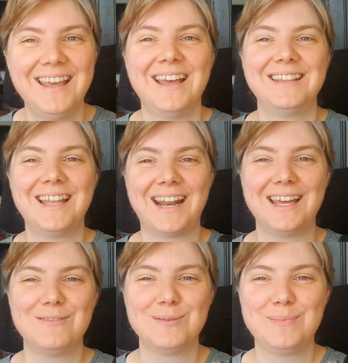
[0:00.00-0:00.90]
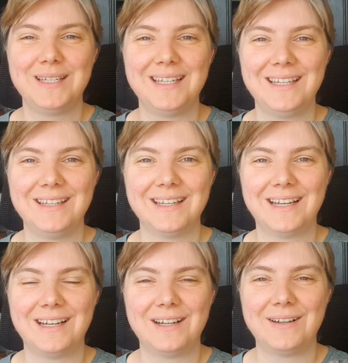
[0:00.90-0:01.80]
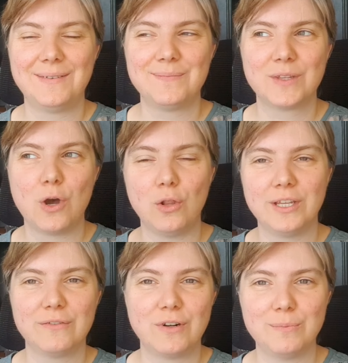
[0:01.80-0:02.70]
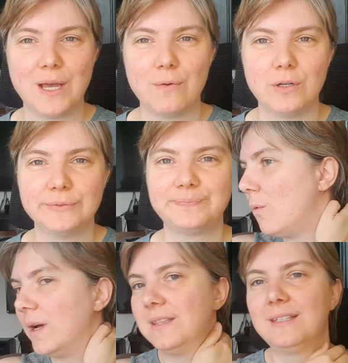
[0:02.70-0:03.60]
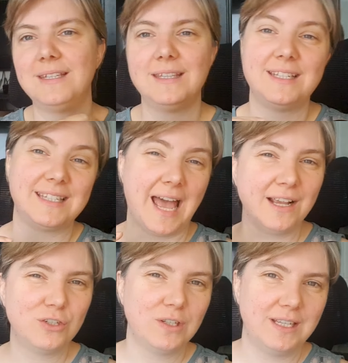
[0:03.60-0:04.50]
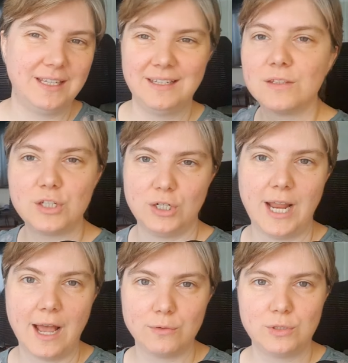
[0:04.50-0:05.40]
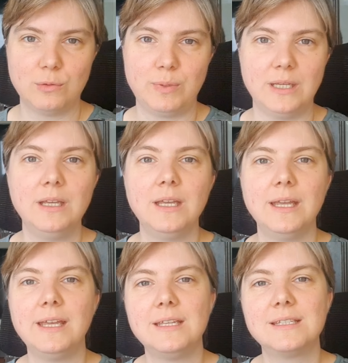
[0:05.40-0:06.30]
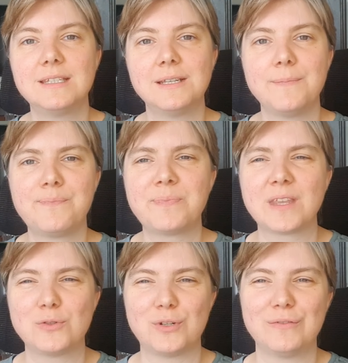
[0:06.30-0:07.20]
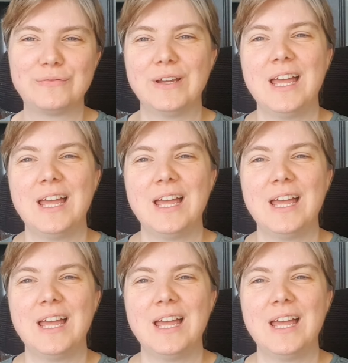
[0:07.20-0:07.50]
that I will be calling from now on. What this actually turned out to be is sort of